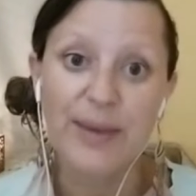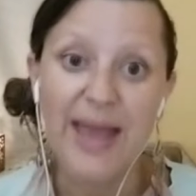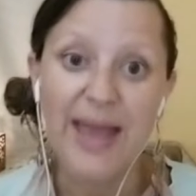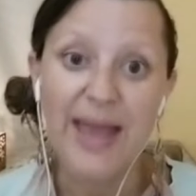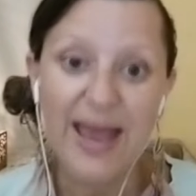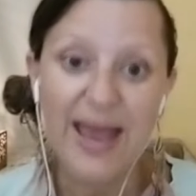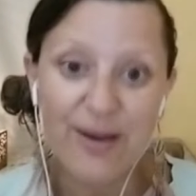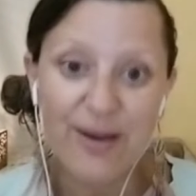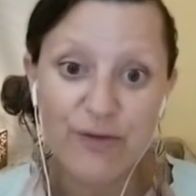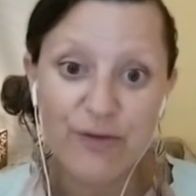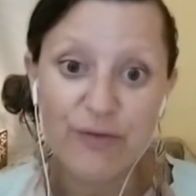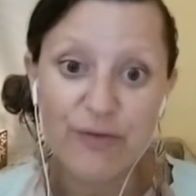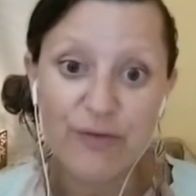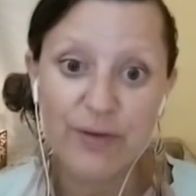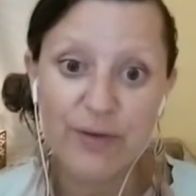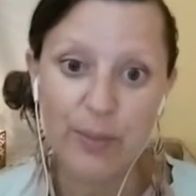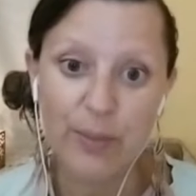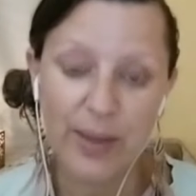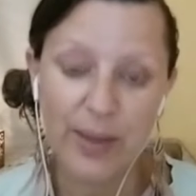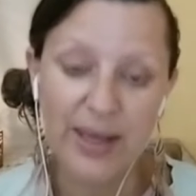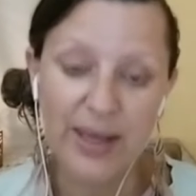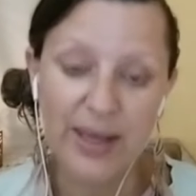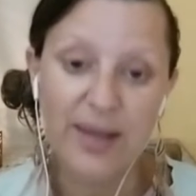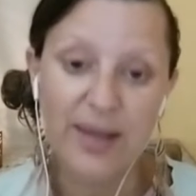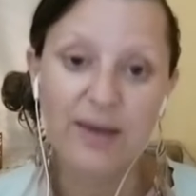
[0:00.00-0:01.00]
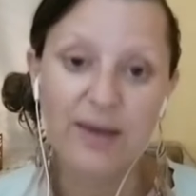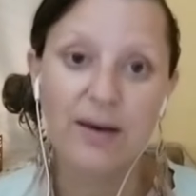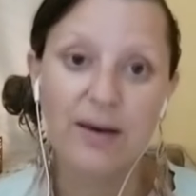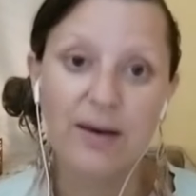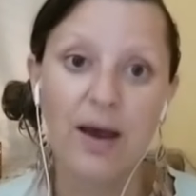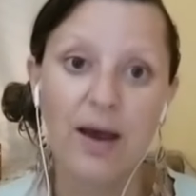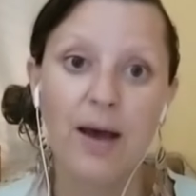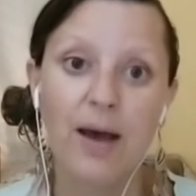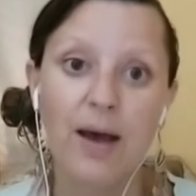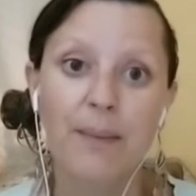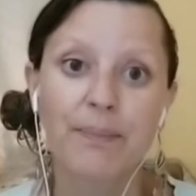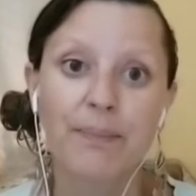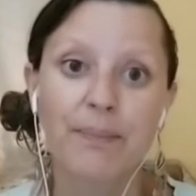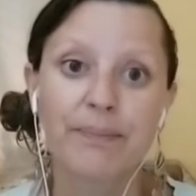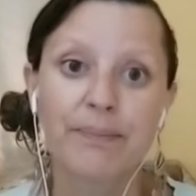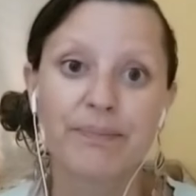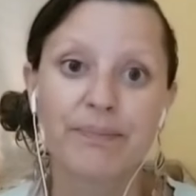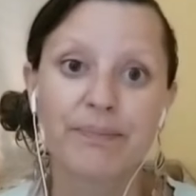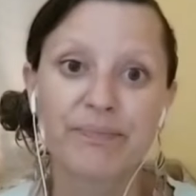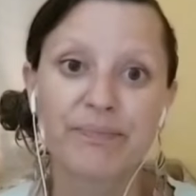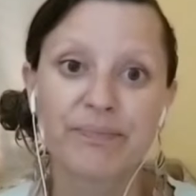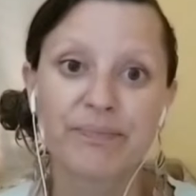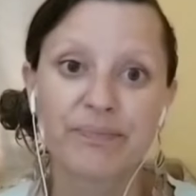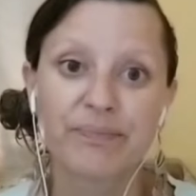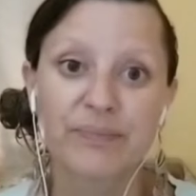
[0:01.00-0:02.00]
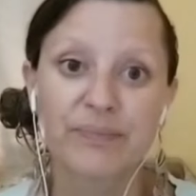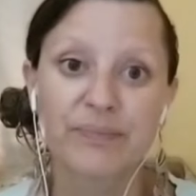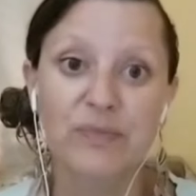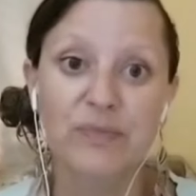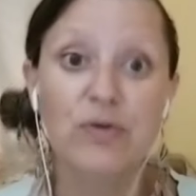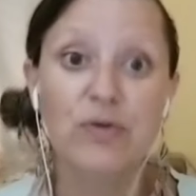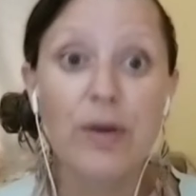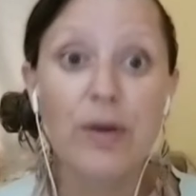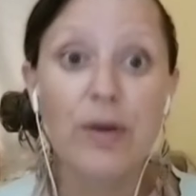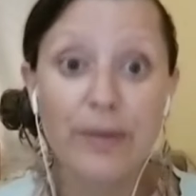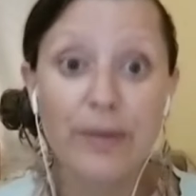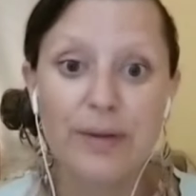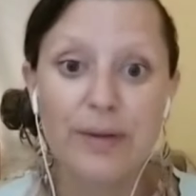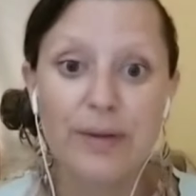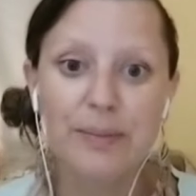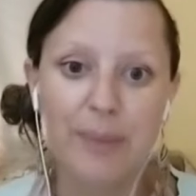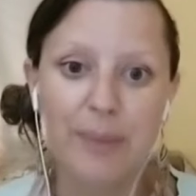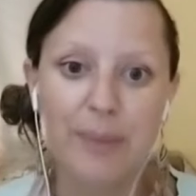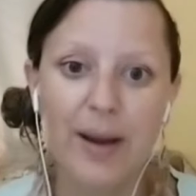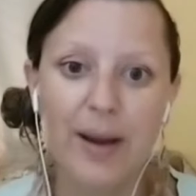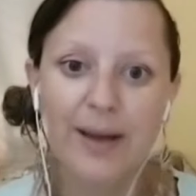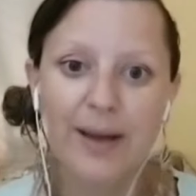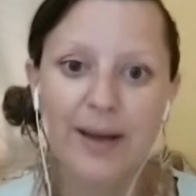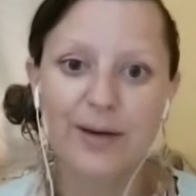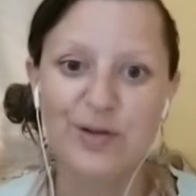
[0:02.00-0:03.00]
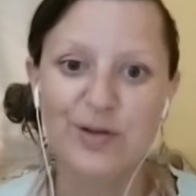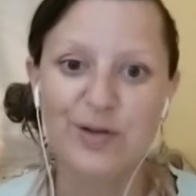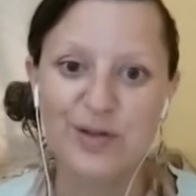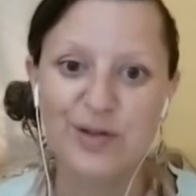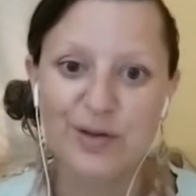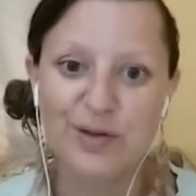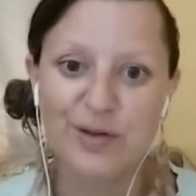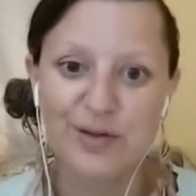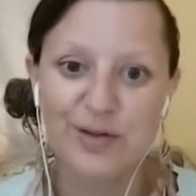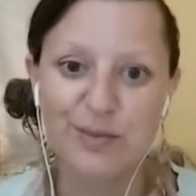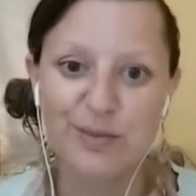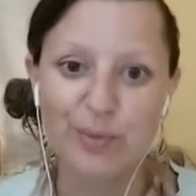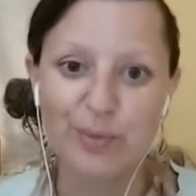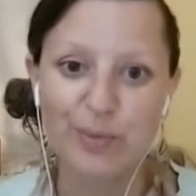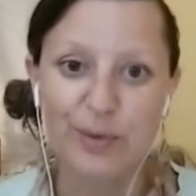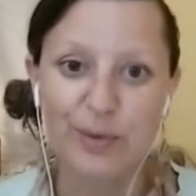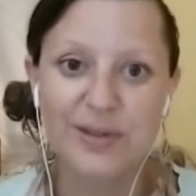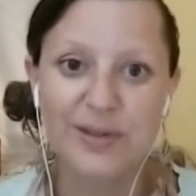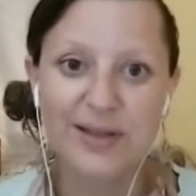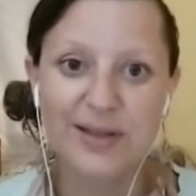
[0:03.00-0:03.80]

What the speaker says: every week rather than buy lots and lots of books.